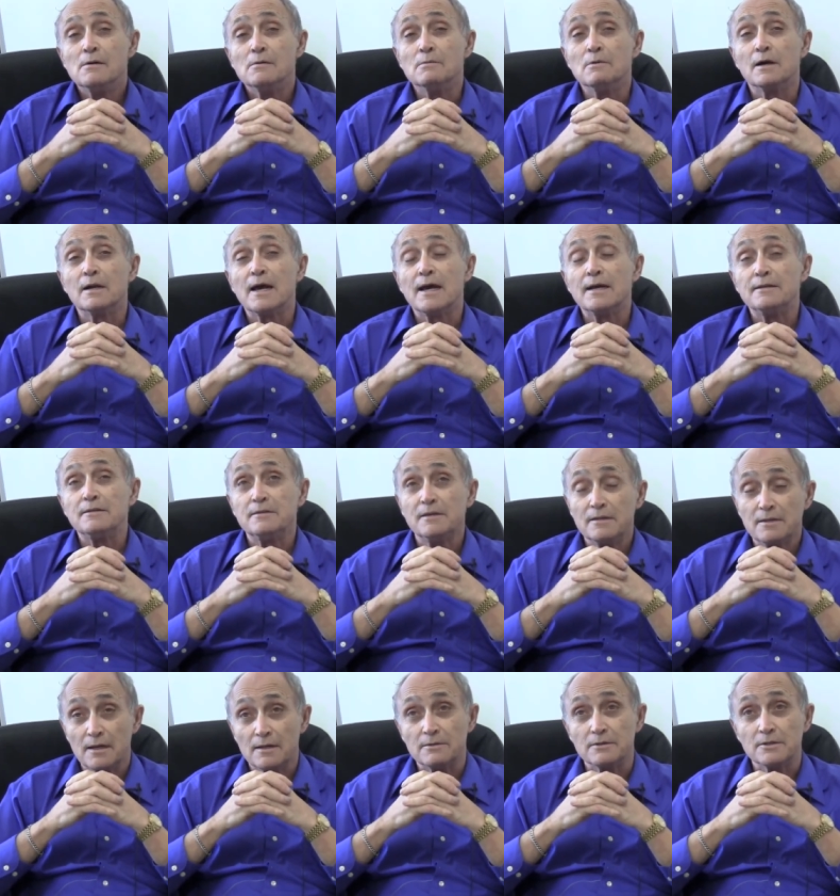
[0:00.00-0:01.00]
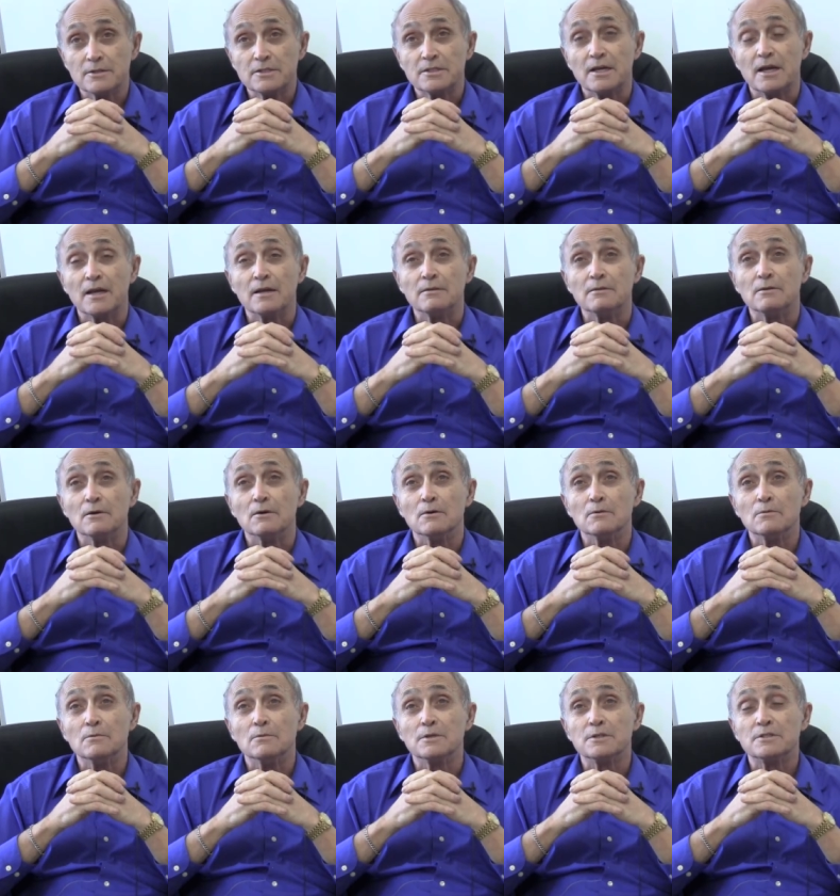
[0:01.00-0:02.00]
What I did understand,
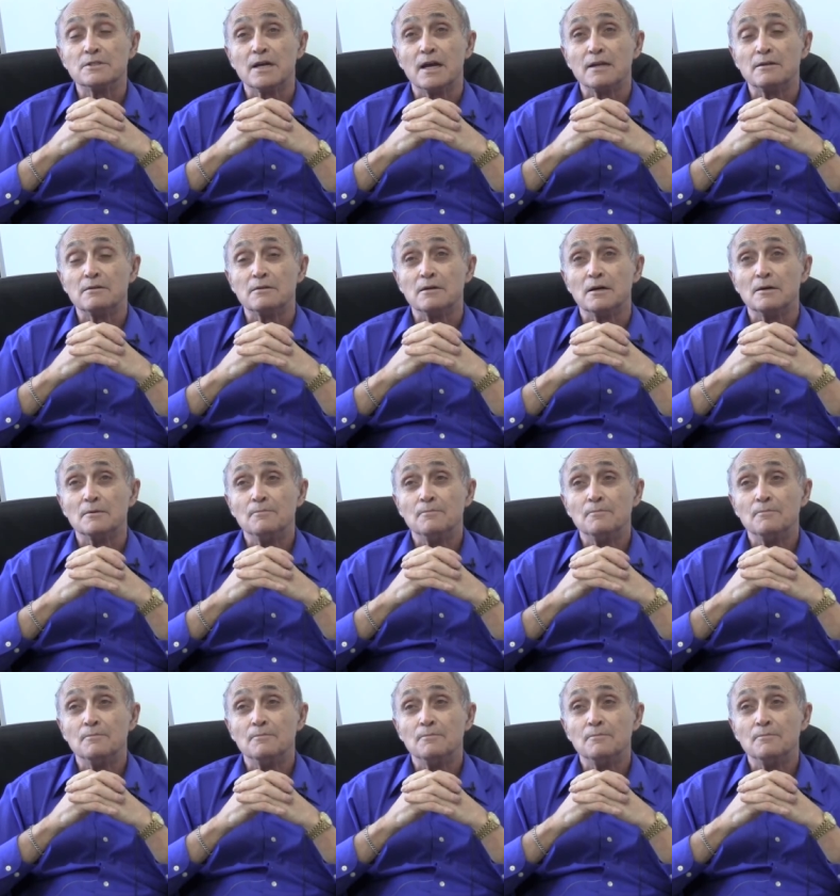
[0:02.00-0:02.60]
though, was that